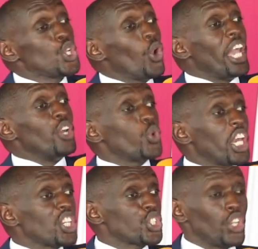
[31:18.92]
your
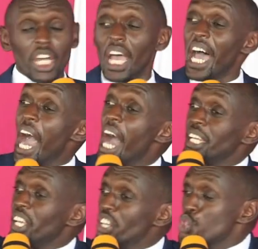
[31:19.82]
education
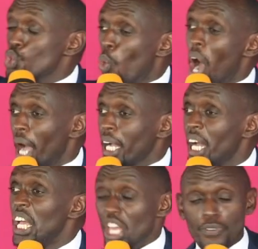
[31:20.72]
and his work
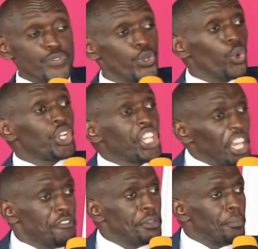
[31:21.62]
if you
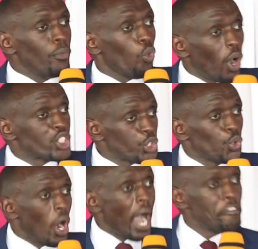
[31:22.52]
give him what
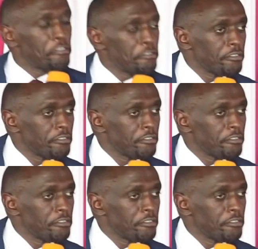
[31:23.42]
you have.